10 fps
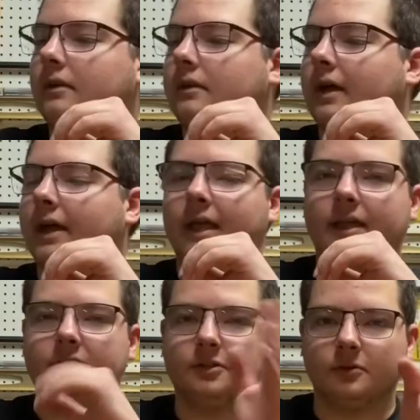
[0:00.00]
I
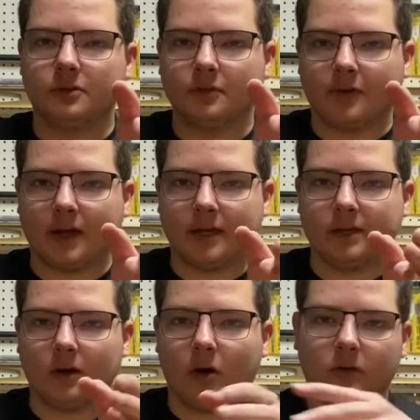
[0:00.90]
had to
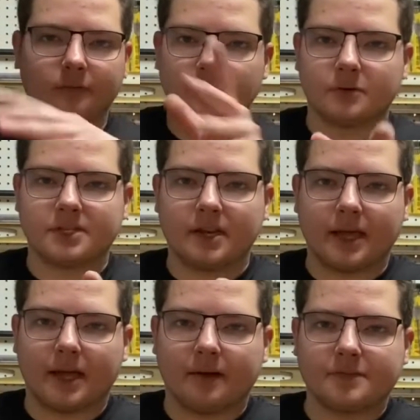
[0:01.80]
divide all of those into
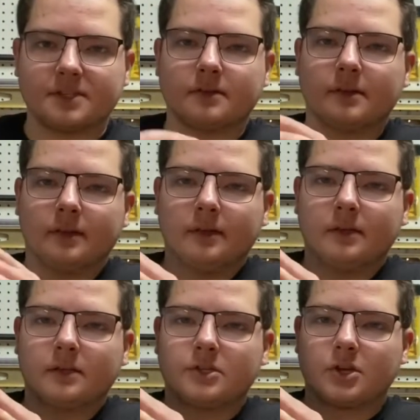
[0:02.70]
halves.
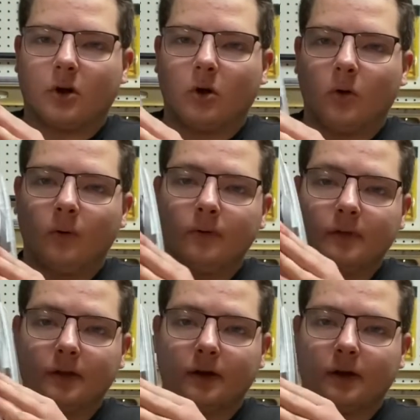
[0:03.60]
So,
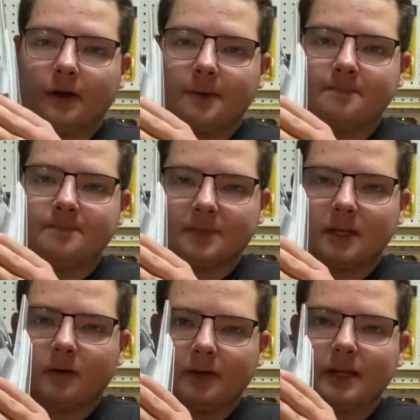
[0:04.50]

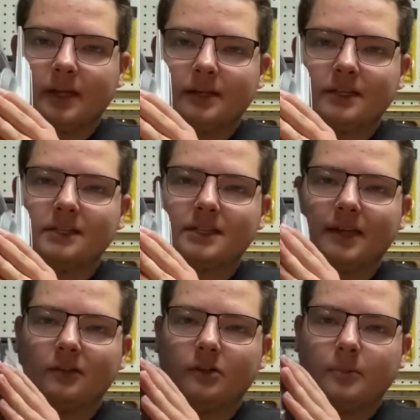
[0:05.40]
it did take
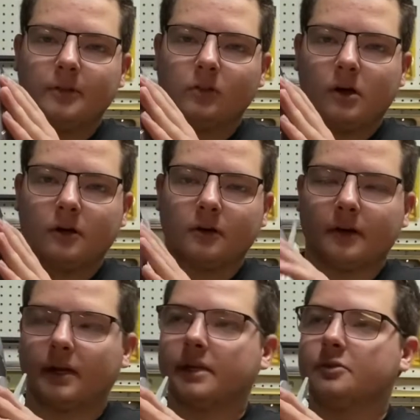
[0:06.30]
a little bit longer,
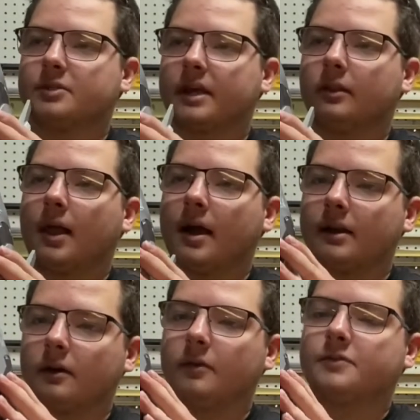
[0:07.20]
and I used a lot
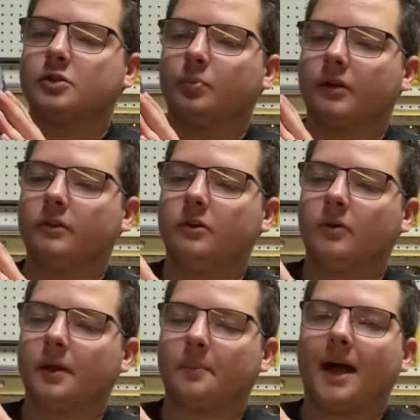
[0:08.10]
of super glue
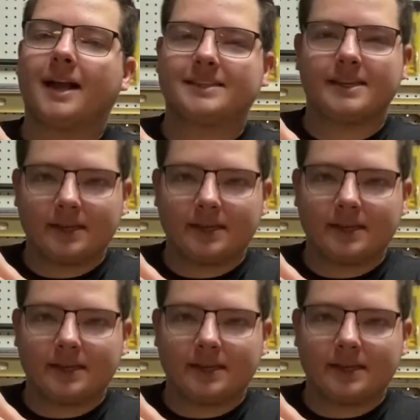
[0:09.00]
and epoxy.